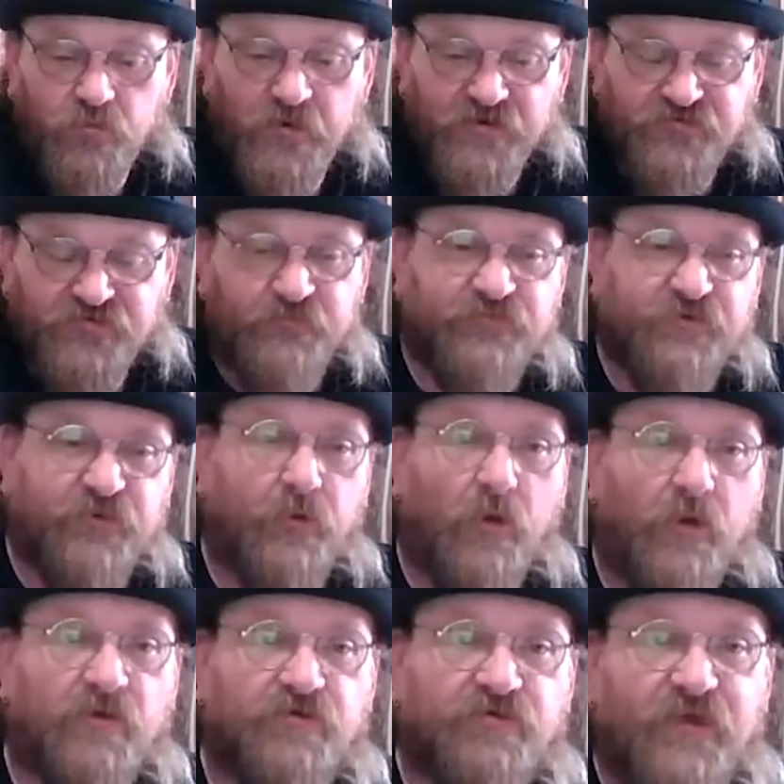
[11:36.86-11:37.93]
Rick Simpson
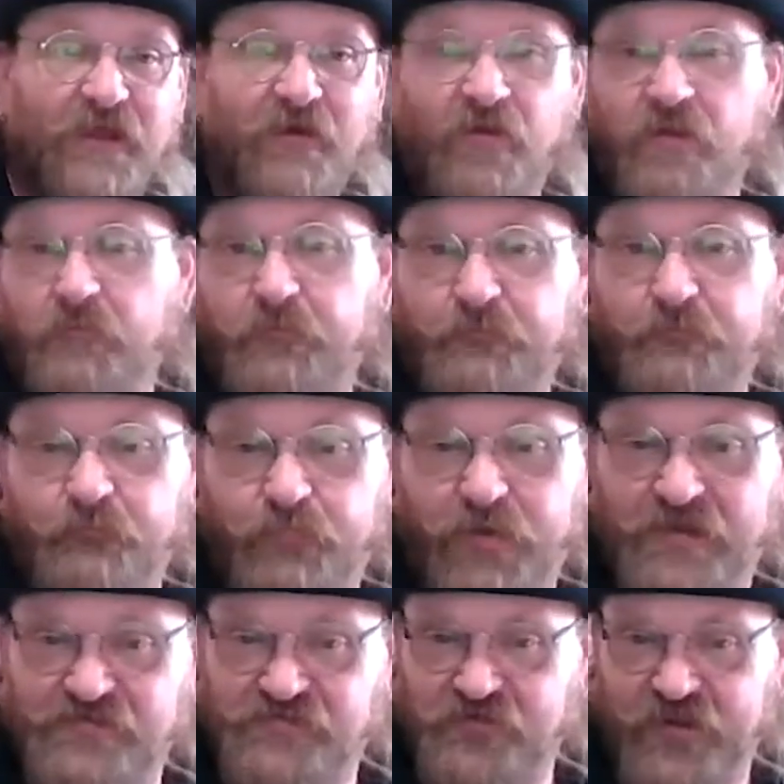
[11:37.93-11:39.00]
oil is now the
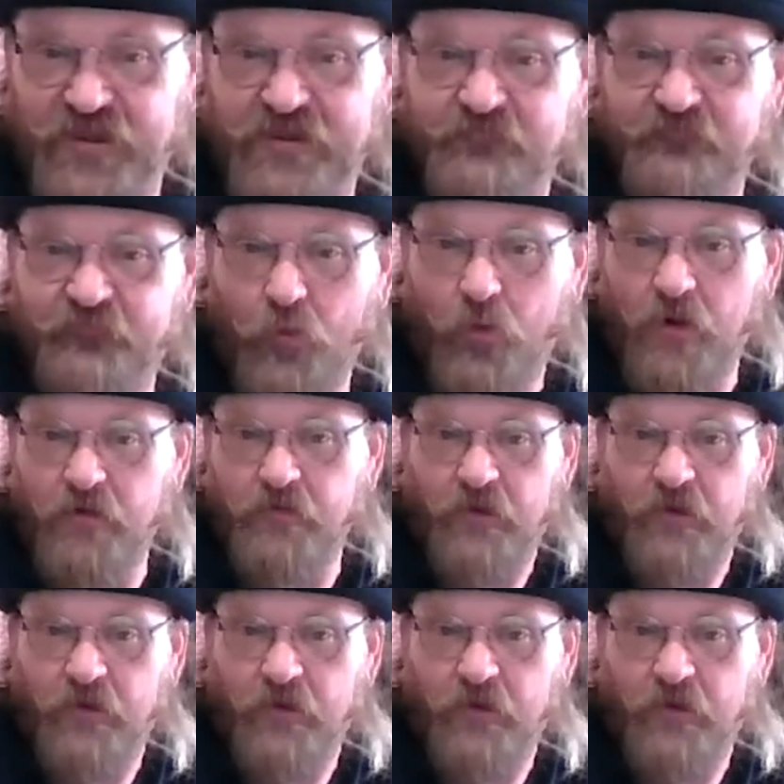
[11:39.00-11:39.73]
best name for it.